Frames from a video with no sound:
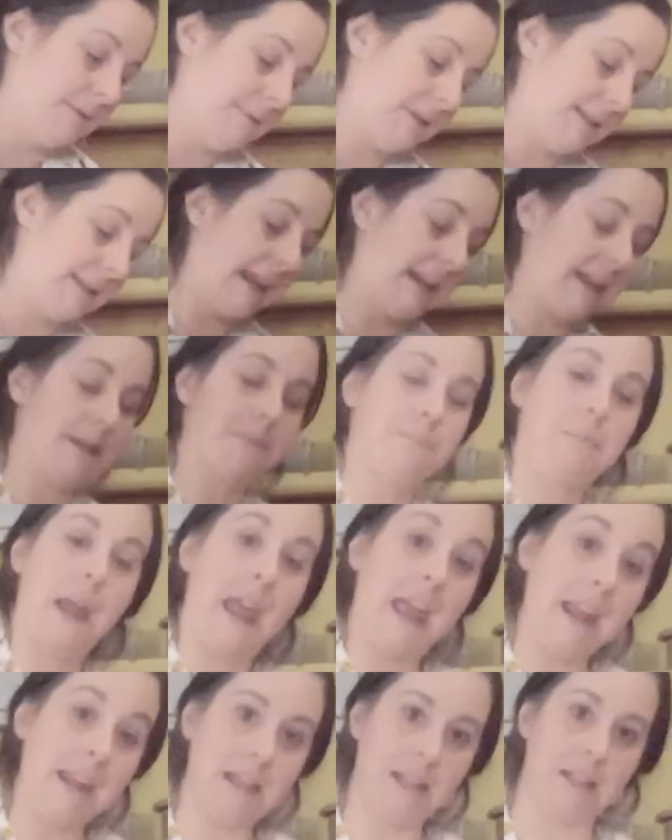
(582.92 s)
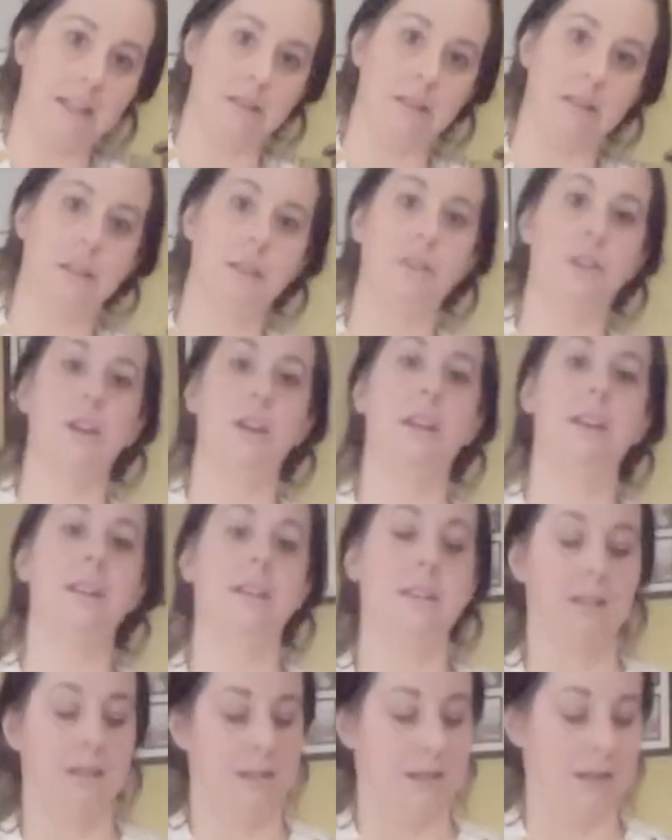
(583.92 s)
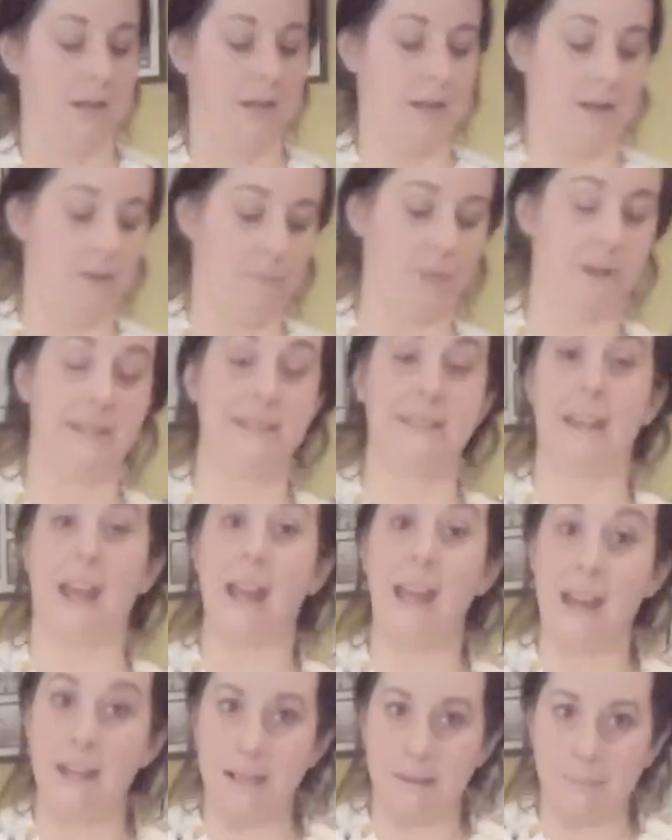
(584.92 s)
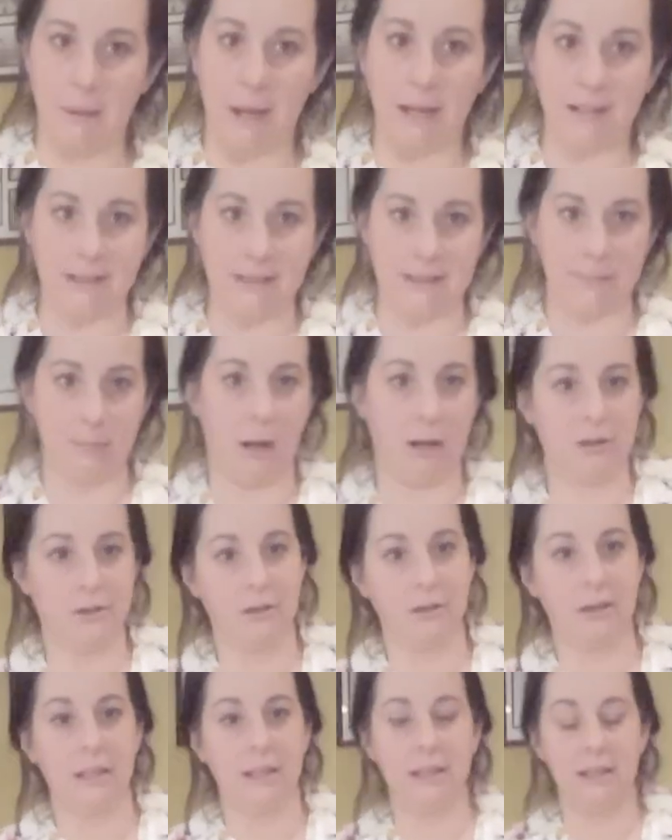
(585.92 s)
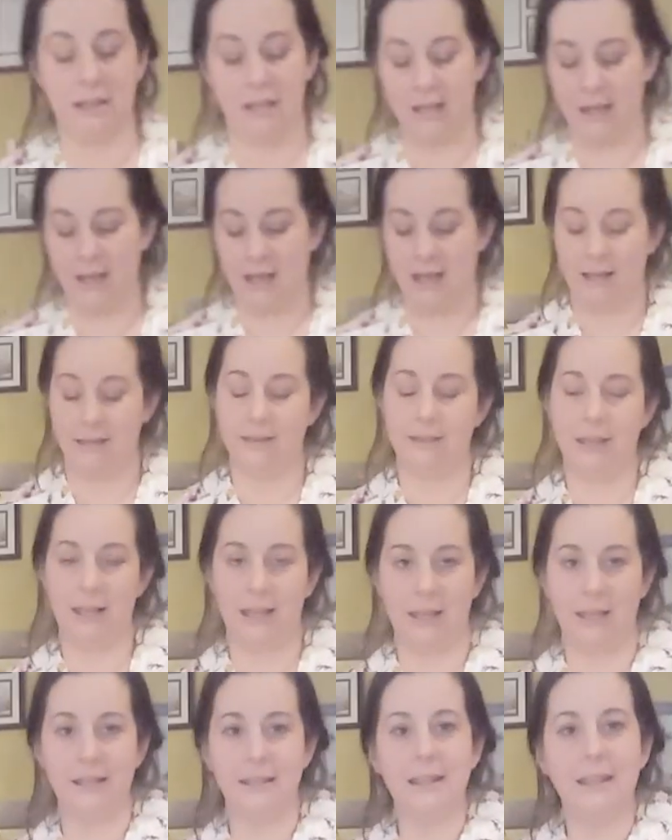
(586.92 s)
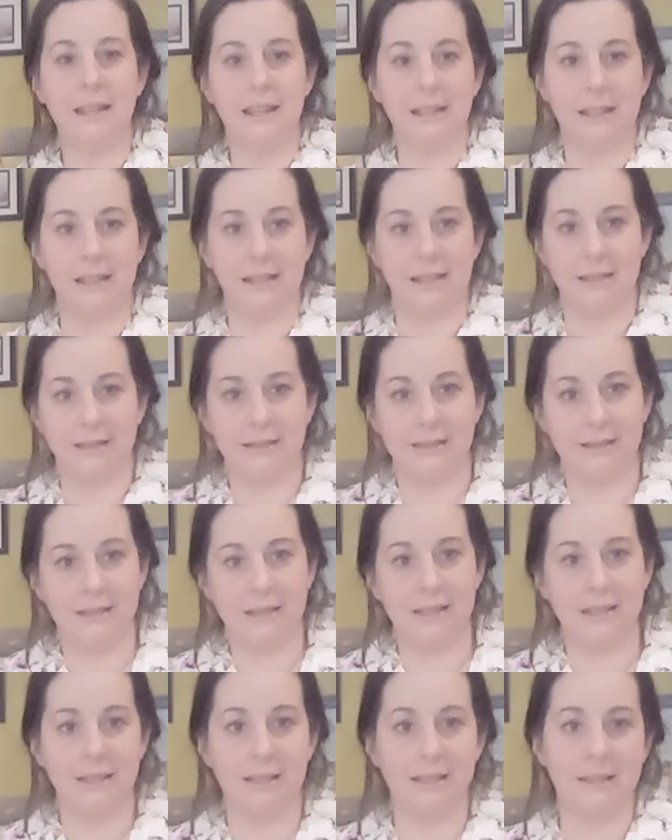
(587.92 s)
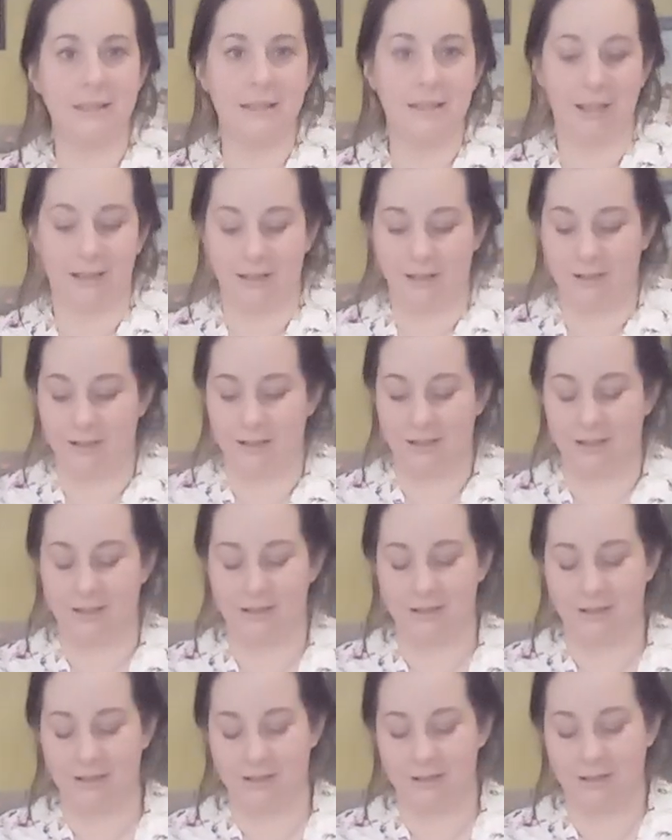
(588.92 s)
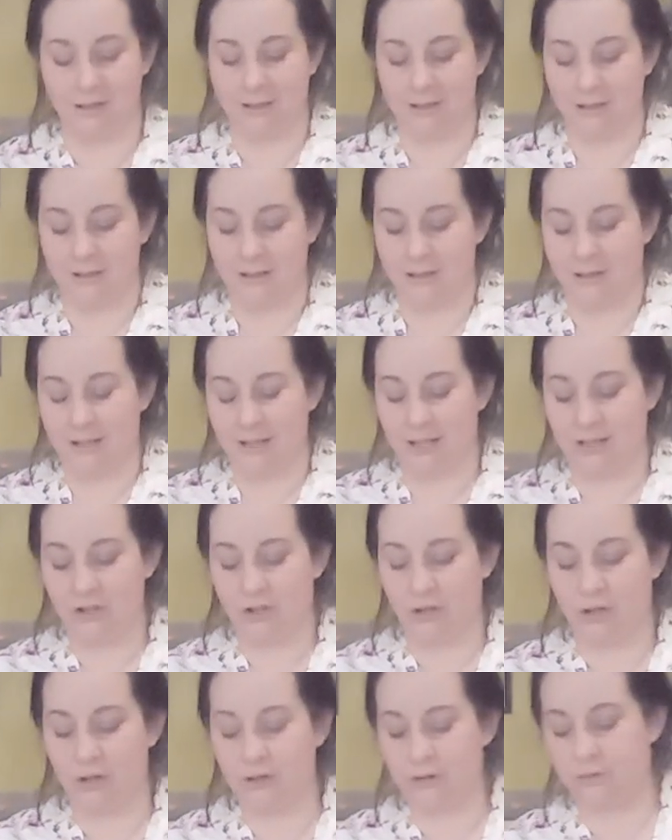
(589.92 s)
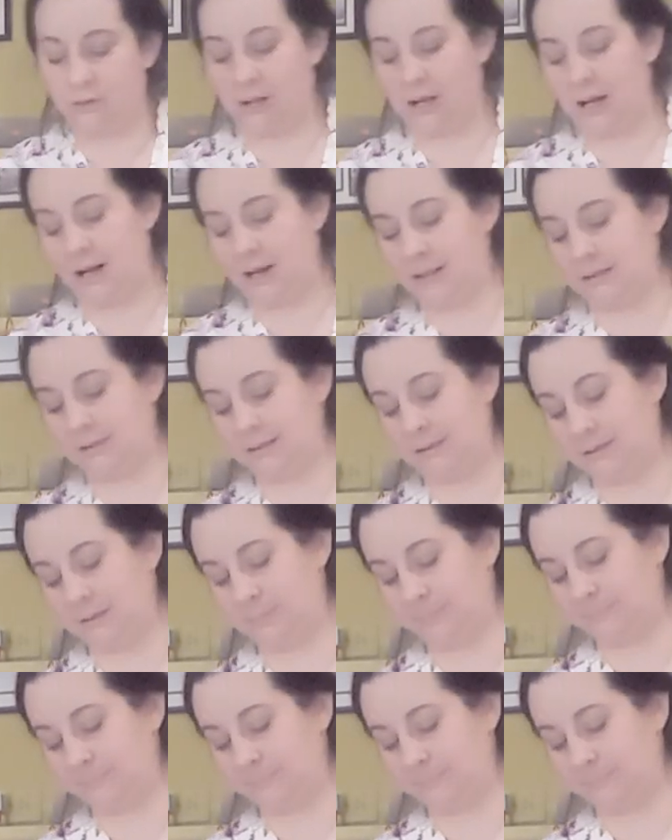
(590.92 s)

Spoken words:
getting pain, with sciatic pain especially, then it is these internal guys.